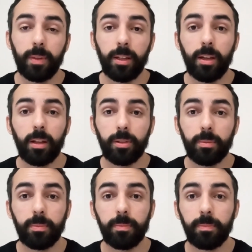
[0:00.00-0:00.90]

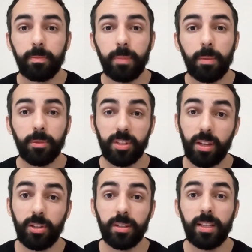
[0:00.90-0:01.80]
another
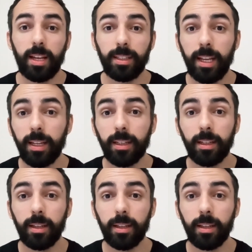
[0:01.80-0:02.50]
memorization technique.